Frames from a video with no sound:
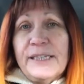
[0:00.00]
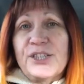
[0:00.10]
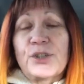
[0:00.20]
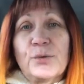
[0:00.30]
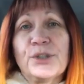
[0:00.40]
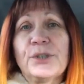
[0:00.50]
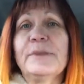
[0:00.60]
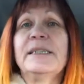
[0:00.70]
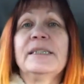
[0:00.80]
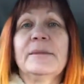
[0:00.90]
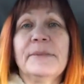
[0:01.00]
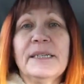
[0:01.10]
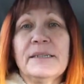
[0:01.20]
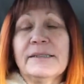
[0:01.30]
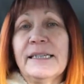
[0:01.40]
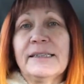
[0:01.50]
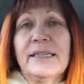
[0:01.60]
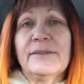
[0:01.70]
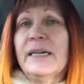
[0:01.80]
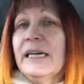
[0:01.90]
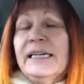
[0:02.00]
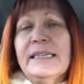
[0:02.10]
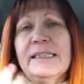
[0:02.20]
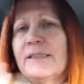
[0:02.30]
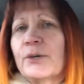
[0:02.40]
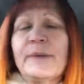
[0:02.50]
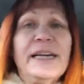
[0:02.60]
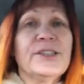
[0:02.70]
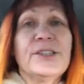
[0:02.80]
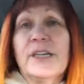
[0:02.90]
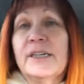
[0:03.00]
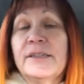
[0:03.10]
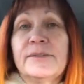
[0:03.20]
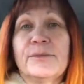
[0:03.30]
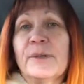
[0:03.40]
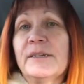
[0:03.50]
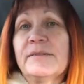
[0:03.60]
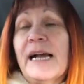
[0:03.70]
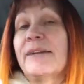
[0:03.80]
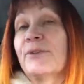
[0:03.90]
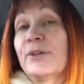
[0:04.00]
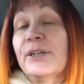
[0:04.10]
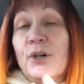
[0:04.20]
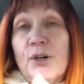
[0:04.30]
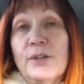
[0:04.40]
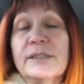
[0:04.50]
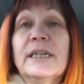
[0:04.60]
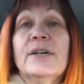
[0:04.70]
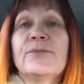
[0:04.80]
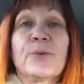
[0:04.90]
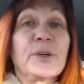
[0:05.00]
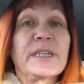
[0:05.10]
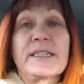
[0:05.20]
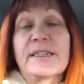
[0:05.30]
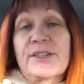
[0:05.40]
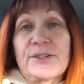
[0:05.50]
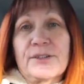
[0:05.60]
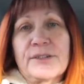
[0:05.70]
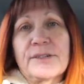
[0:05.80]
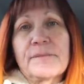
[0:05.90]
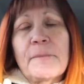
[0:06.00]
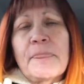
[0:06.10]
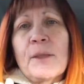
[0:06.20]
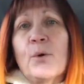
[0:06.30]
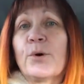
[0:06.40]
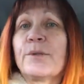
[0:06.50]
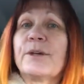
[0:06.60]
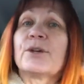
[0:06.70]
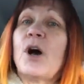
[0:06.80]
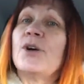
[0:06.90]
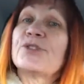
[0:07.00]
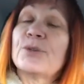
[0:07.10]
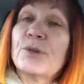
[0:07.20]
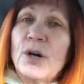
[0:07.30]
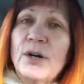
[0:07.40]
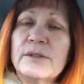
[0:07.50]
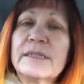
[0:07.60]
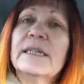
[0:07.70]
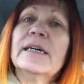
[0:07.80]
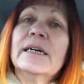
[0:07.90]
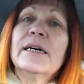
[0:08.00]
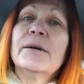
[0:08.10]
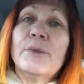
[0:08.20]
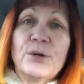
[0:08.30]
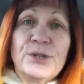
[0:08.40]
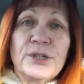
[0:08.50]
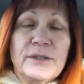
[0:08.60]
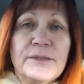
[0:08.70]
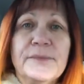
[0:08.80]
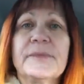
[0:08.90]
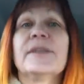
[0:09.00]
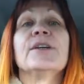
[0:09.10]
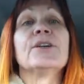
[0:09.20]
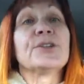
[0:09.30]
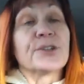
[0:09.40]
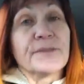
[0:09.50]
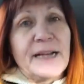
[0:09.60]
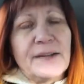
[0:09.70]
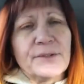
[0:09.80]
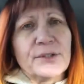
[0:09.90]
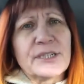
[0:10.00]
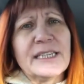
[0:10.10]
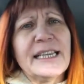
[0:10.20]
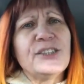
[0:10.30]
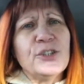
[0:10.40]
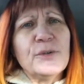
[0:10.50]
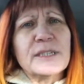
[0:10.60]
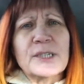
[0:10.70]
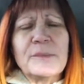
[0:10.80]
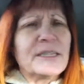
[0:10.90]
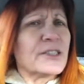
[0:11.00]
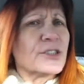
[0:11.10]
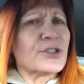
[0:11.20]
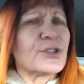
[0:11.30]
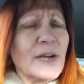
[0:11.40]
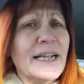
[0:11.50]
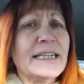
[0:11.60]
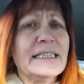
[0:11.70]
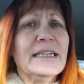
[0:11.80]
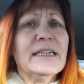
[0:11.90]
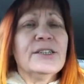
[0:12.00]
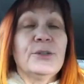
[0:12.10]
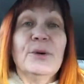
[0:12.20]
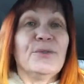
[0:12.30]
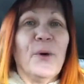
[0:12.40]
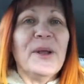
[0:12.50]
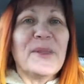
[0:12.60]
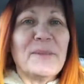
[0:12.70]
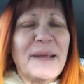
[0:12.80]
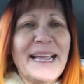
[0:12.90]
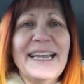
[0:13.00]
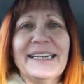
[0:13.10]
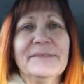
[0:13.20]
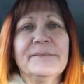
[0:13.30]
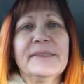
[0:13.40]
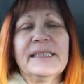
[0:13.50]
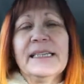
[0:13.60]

squish them into the middle, and they live in a range of what I've heard it called 4 to 6ers, or they're also called emotional survivors. And they do this because they're trying to avoid the pain.